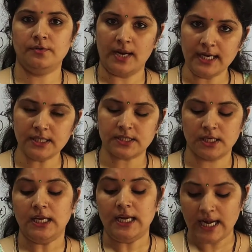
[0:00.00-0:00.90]
Right?
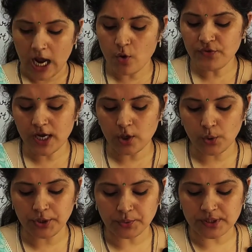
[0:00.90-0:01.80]
Now we are
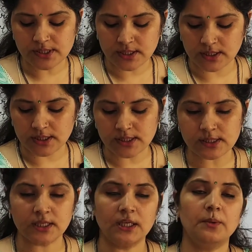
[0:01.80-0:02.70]
going to
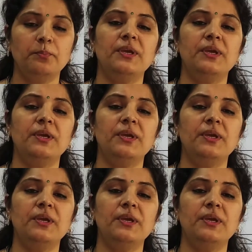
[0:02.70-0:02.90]
discuss